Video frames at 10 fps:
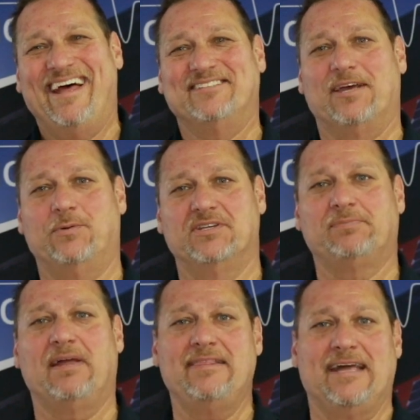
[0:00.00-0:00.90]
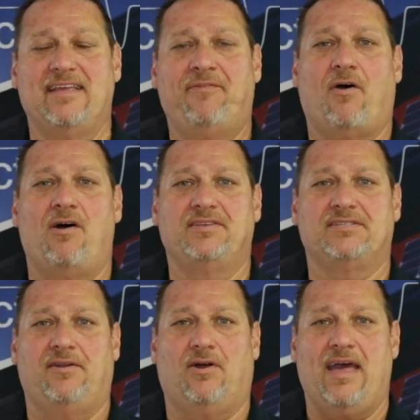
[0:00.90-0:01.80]
So to explain that, if I
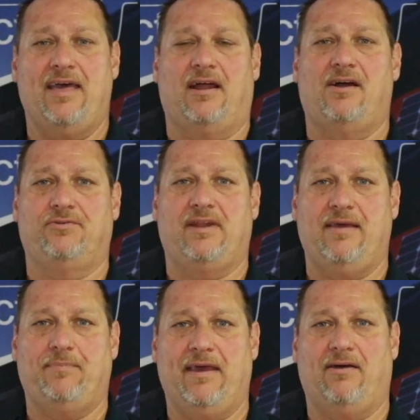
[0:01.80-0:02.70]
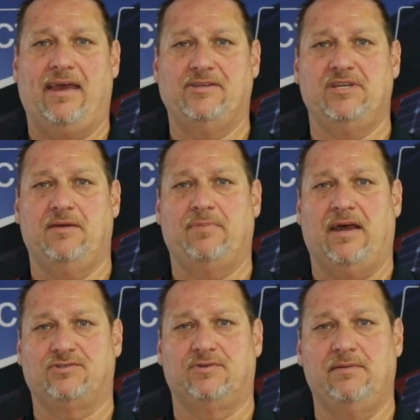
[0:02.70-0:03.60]
said I had a 100 amp hour AGM
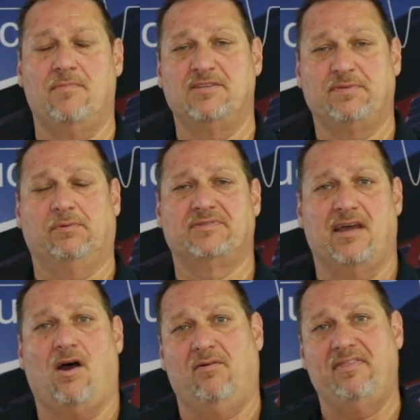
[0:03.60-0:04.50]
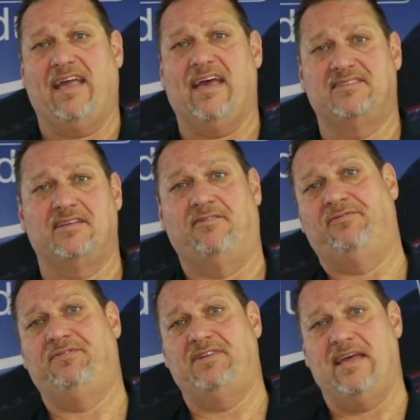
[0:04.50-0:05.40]
battery, most people say, oh, in that case, then a
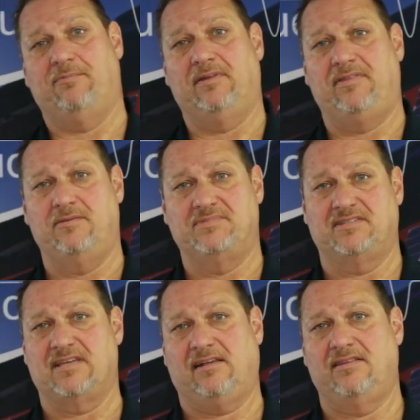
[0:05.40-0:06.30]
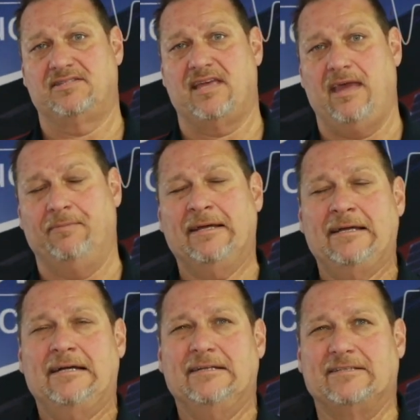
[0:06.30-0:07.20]
50 amp lithium is exactly the same.
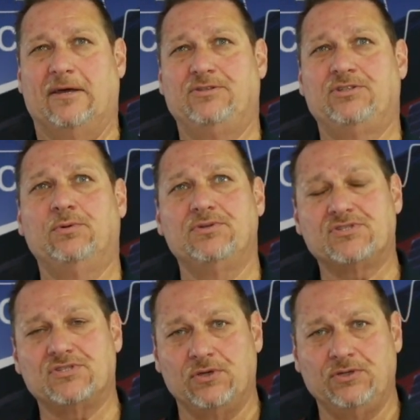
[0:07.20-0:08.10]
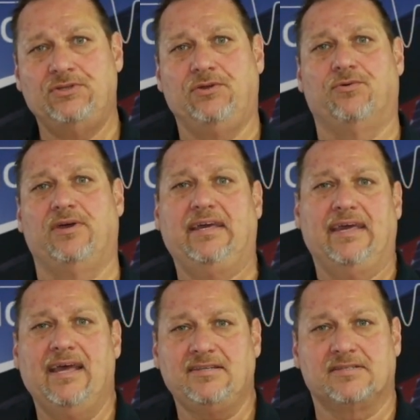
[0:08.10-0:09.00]
So to a certain degree,
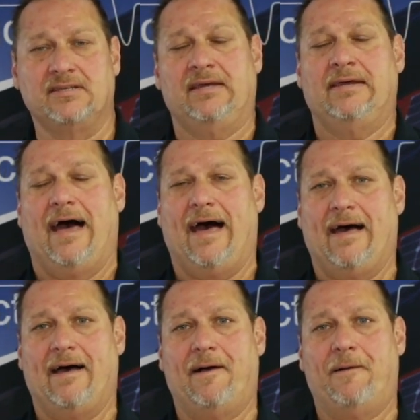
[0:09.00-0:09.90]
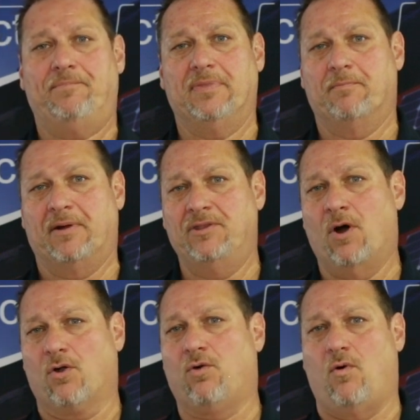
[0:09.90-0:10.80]
yes, but
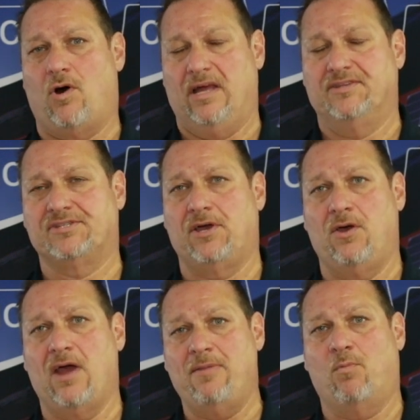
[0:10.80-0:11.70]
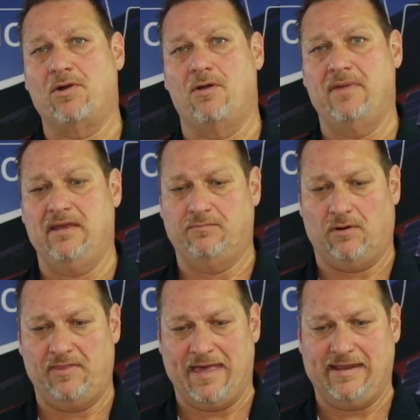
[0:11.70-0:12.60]
not quite. So, and what I mean
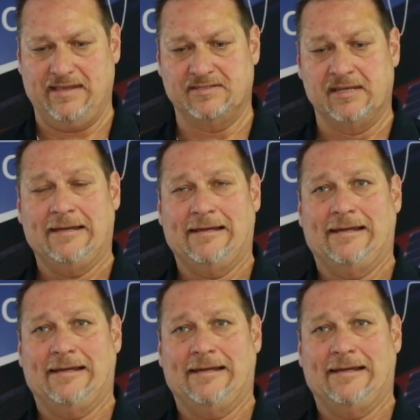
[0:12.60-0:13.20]
by that is